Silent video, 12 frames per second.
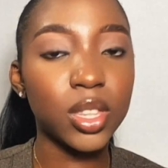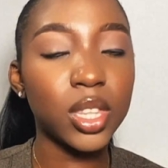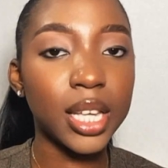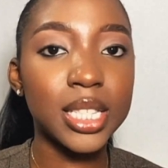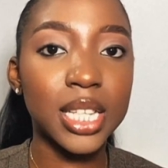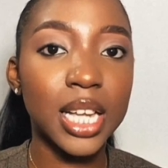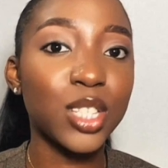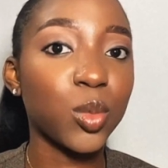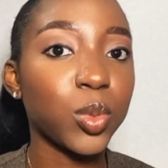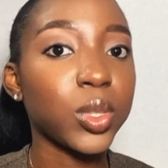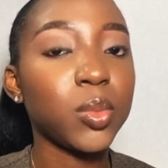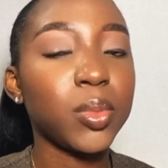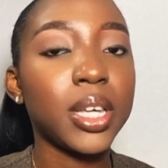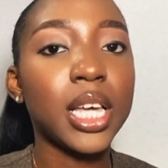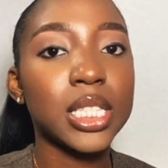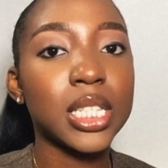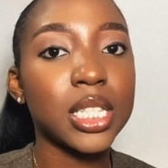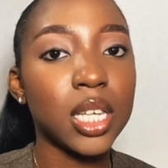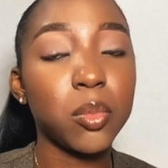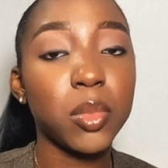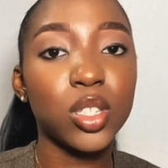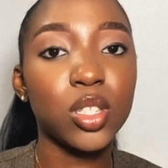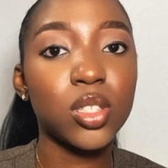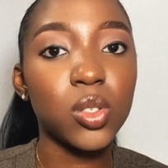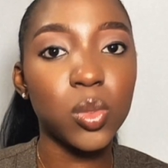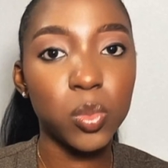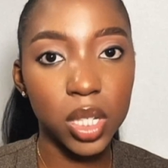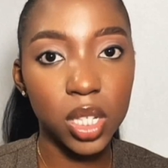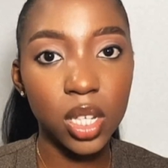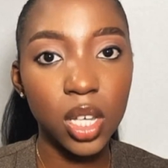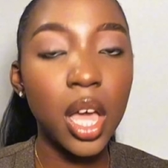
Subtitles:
things that are supposed to be entertainment to me.